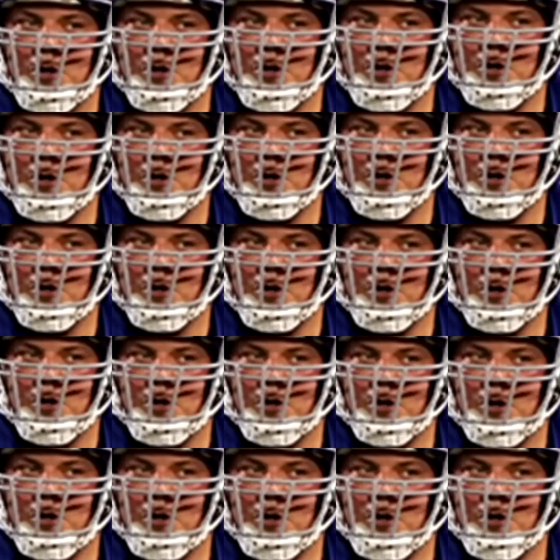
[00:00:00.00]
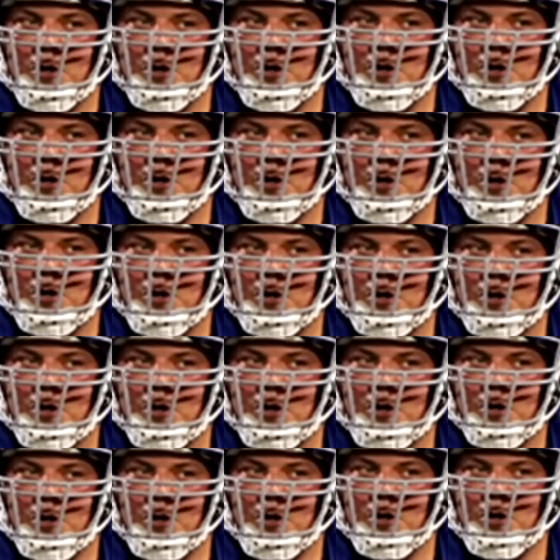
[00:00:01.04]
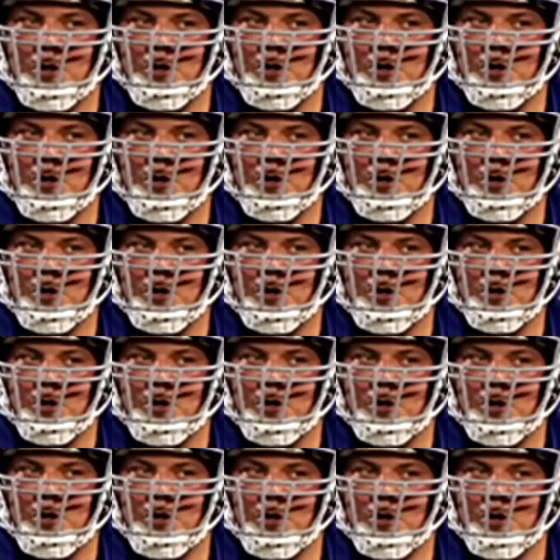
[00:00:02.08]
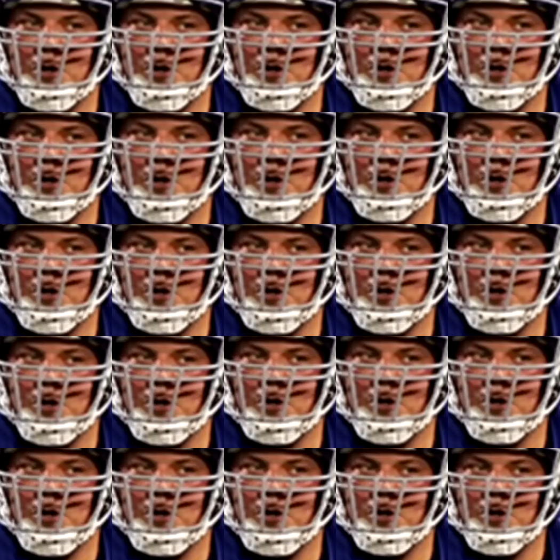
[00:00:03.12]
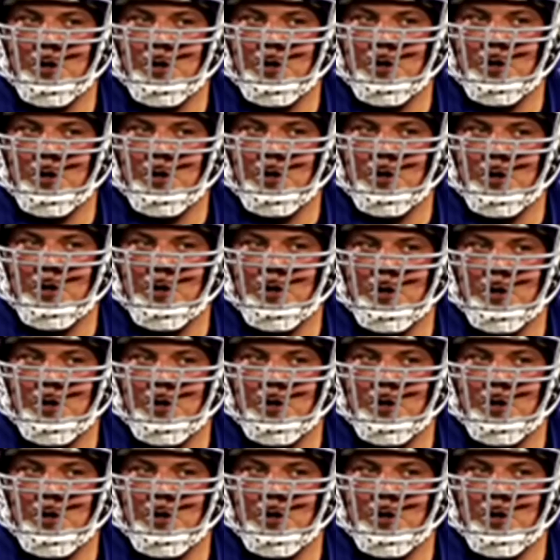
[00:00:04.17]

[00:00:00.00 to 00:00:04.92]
The person shown says nothing.